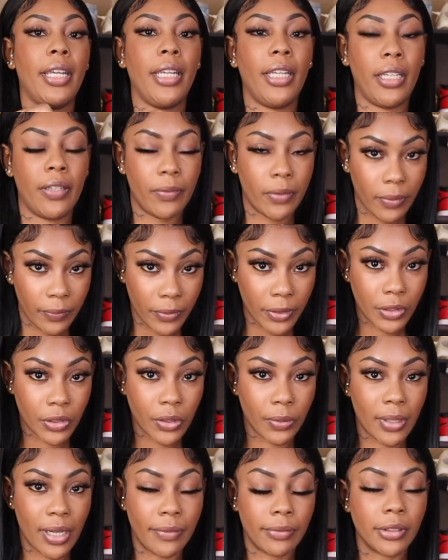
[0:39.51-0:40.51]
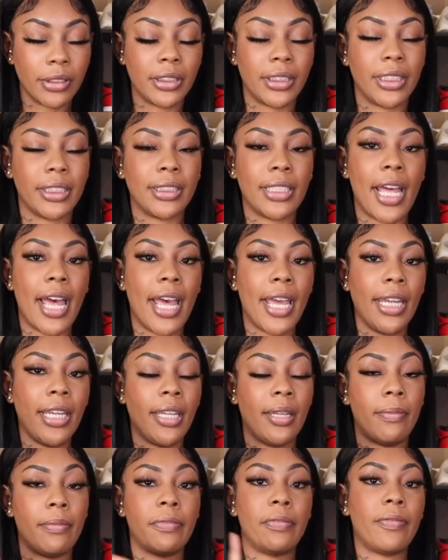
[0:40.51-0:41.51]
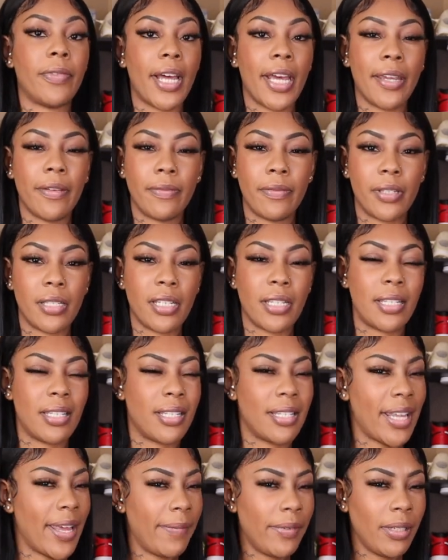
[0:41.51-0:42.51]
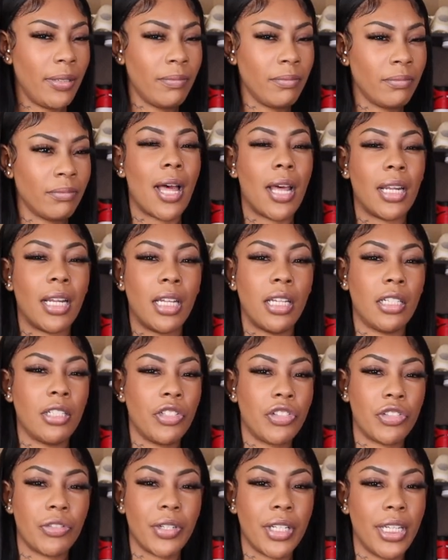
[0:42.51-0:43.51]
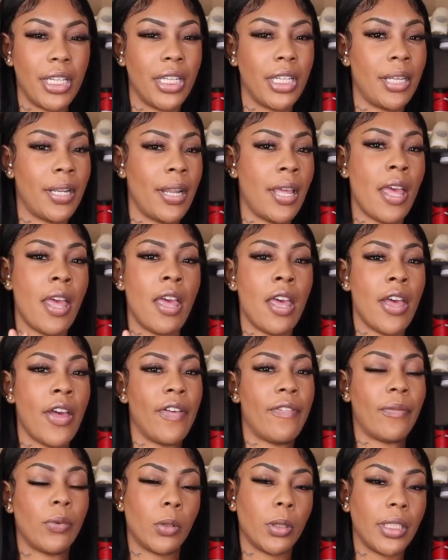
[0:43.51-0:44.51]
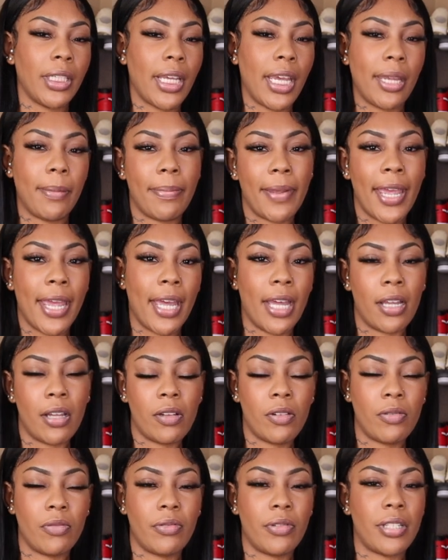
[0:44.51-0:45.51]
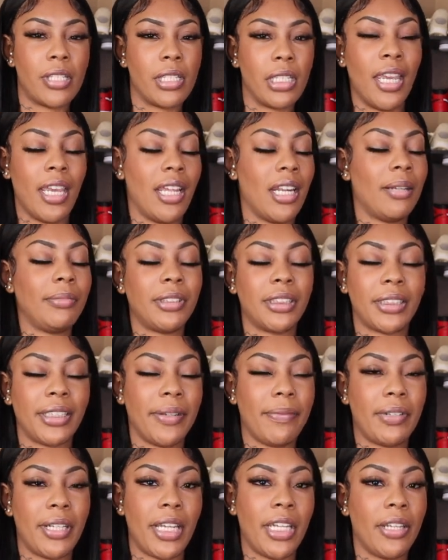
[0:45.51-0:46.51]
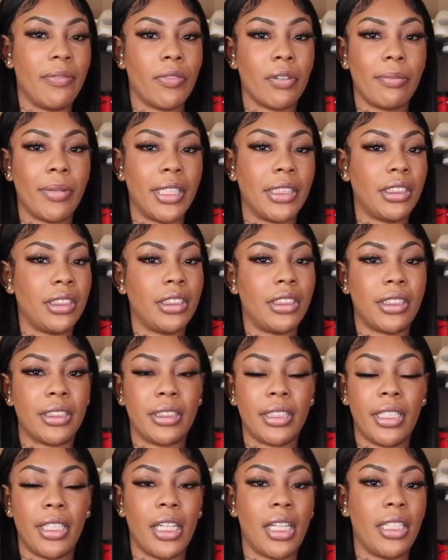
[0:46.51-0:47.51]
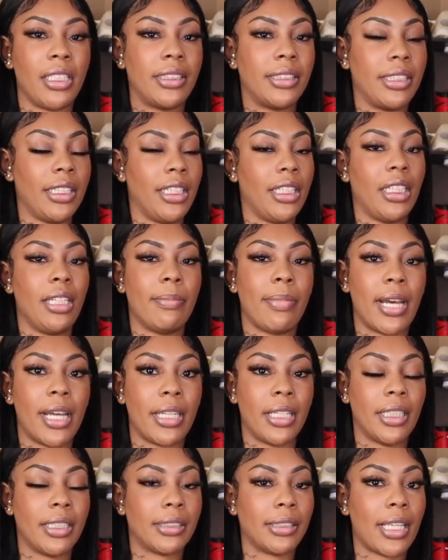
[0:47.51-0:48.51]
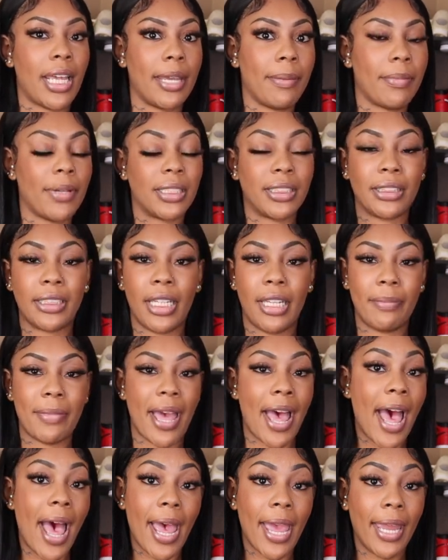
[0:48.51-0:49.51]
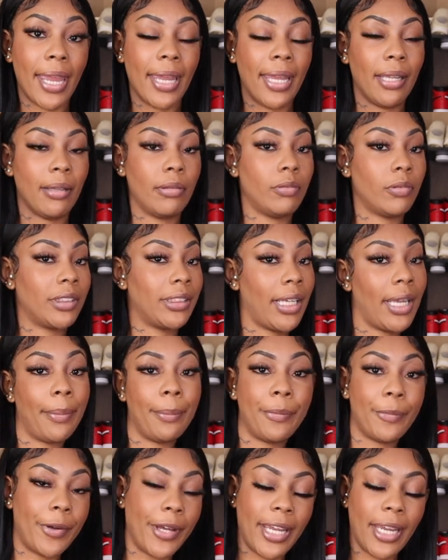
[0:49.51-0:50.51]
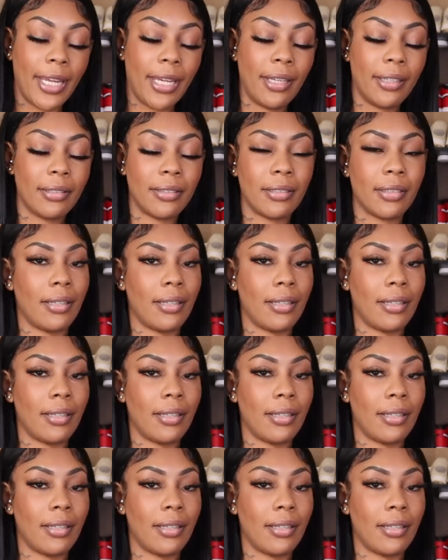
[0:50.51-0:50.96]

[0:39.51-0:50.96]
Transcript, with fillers: and for future references i am five foot seven about 148 pounds and i'm just giving that information just in case anybody is like my same height same weight,